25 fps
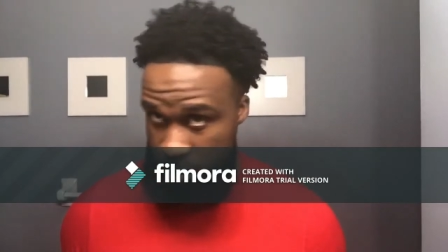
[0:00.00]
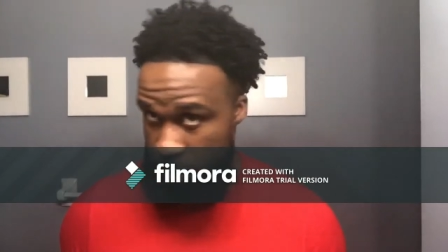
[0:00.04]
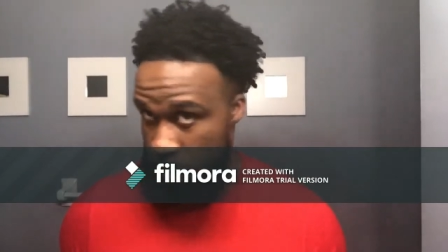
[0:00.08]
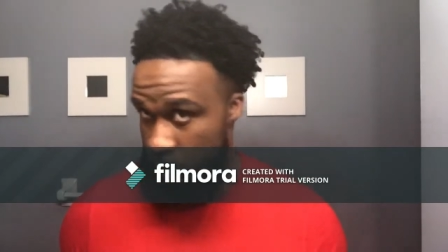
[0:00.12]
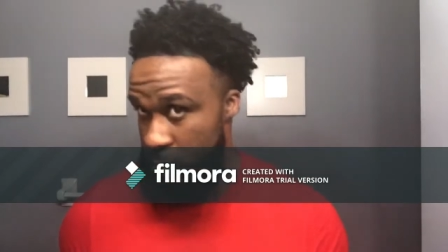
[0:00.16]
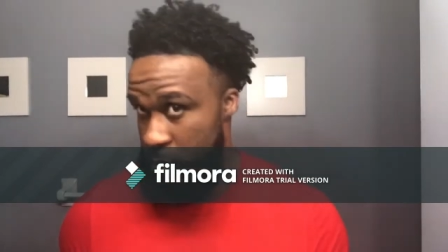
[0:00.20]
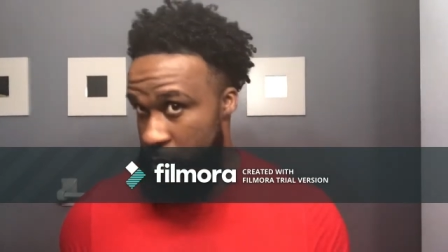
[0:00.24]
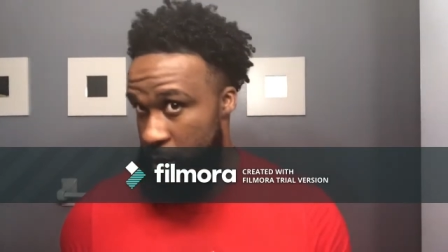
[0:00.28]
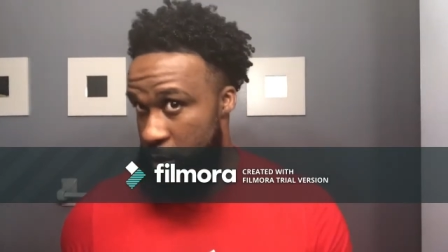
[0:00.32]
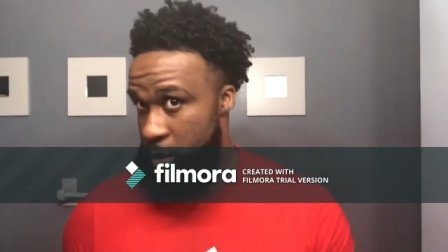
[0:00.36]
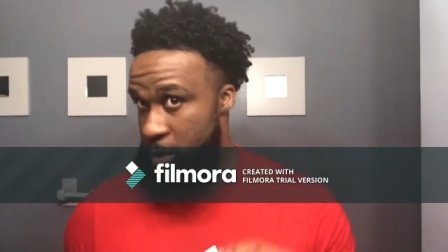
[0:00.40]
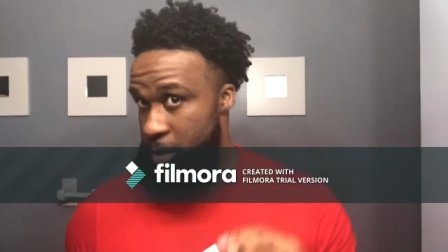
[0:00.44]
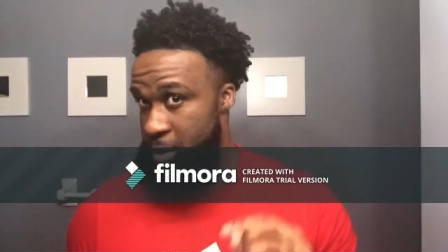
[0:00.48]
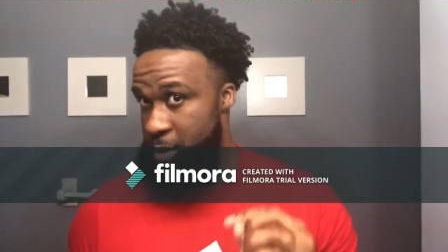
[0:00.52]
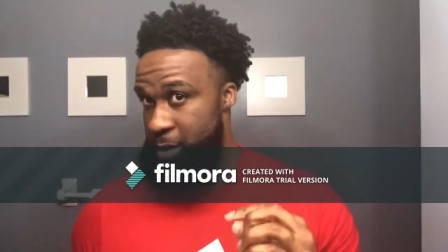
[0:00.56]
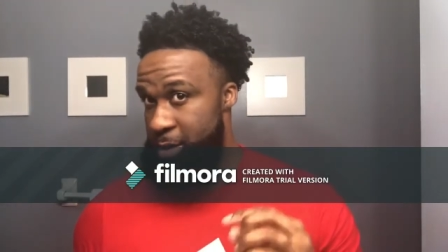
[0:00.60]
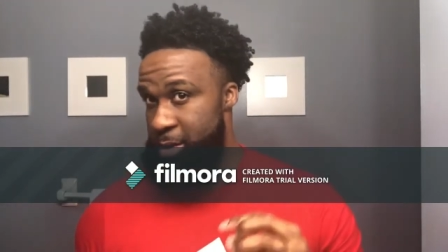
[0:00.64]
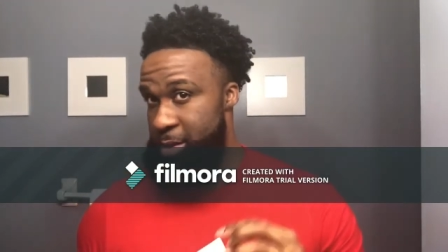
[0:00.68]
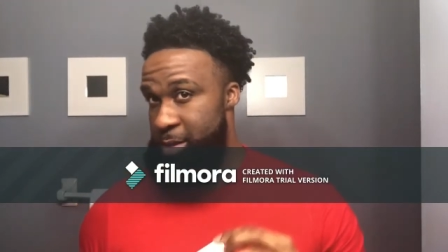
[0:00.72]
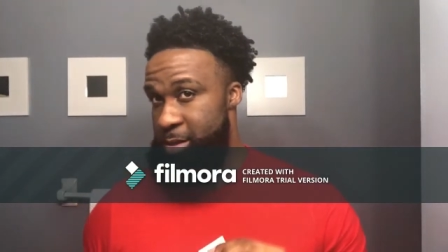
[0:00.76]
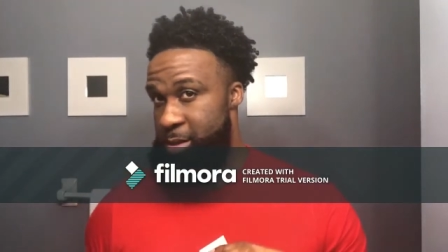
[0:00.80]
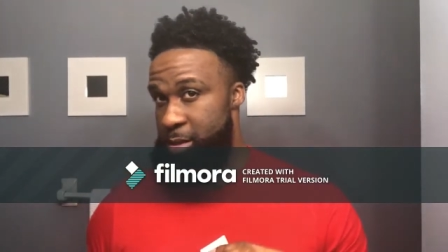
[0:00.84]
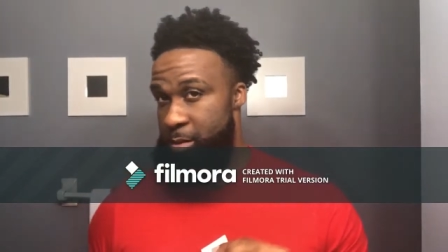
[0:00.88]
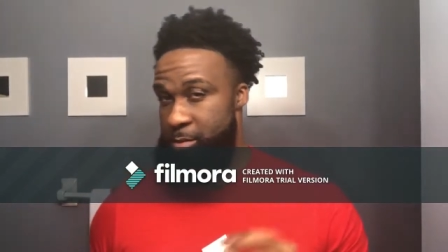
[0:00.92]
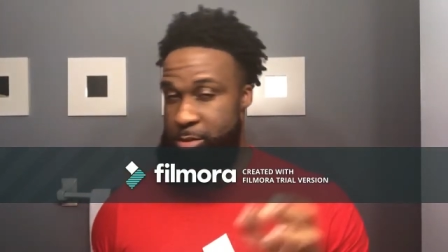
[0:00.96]
with
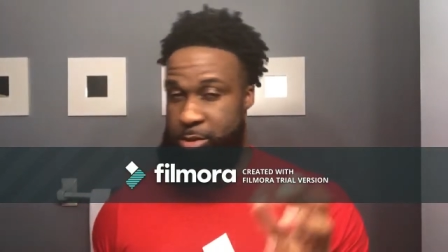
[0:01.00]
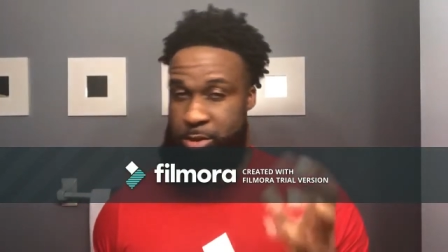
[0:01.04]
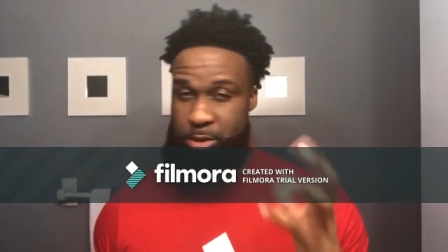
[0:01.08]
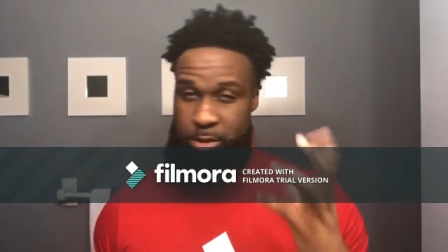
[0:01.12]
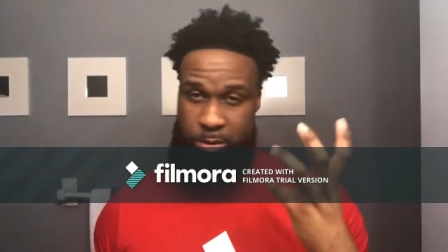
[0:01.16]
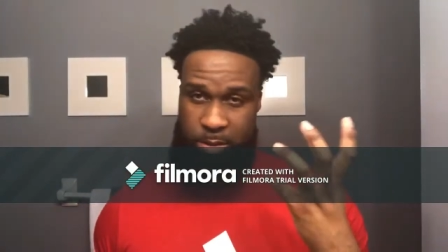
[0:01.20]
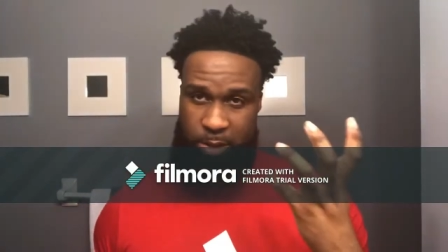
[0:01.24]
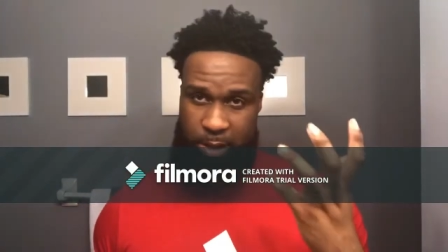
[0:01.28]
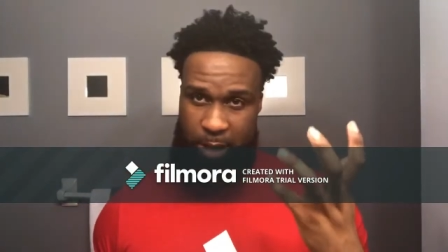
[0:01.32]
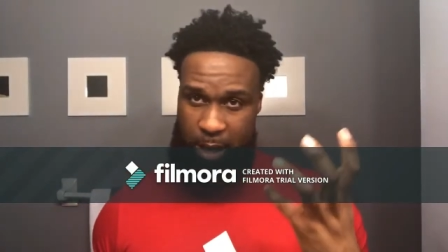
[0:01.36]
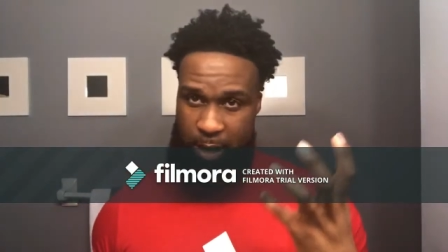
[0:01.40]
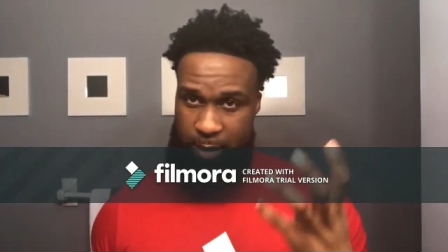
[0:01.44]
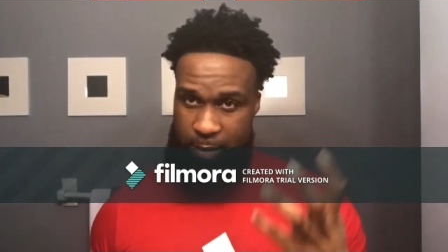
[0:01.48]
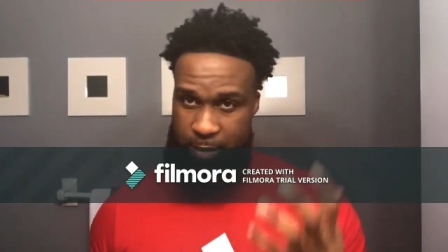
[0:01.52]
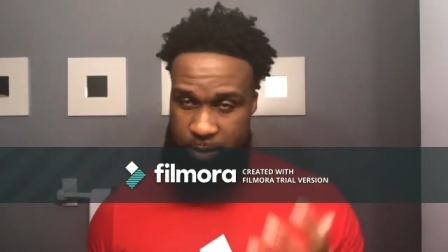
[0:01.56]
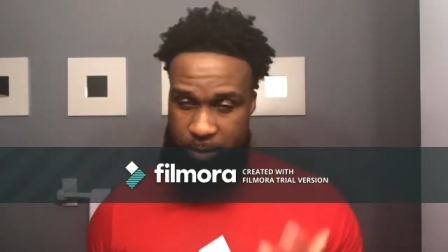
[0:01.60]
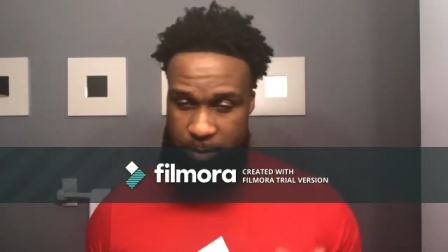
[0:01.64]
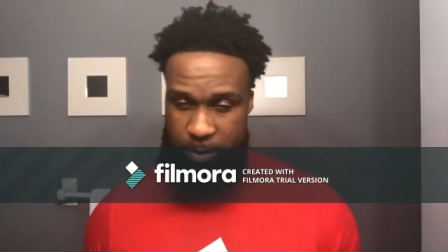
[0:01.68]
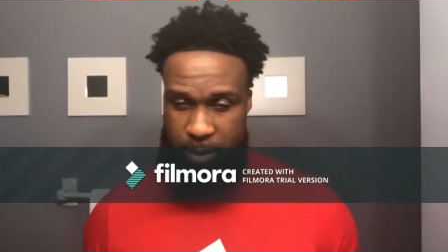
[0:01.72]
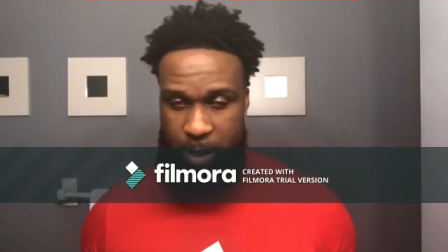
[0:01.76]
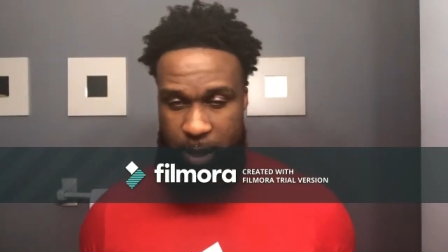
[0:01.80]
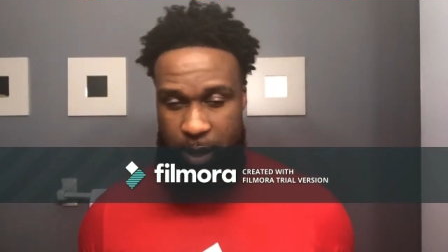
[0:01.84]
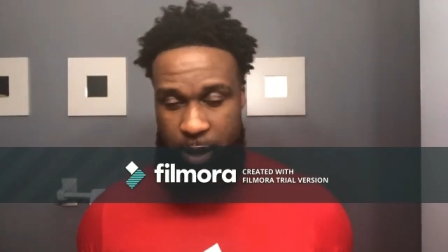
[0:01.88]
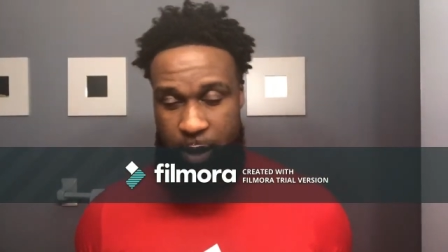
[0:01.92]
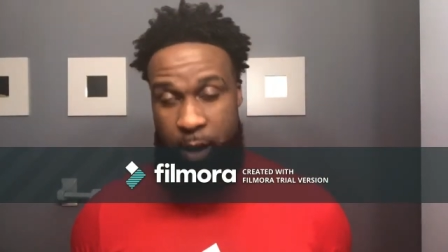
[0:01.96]
this. I'm just going to gather some of
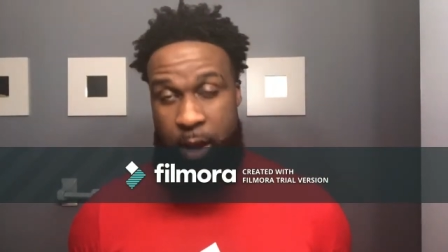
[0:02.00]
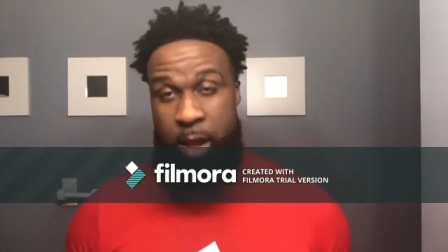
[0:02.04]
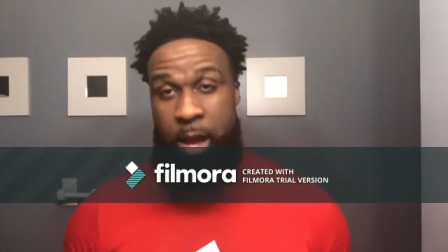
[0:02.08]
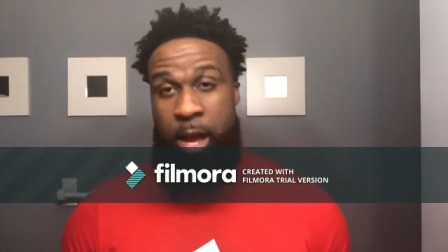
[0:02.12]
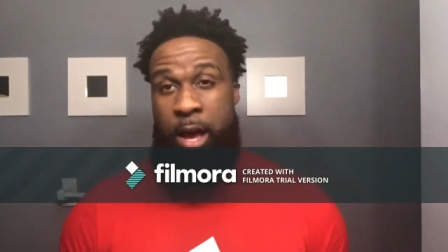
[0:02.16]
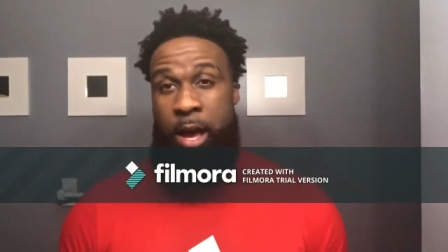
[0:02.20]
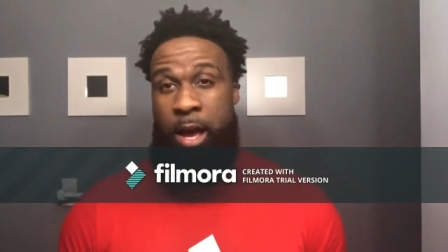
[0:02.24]
the hair.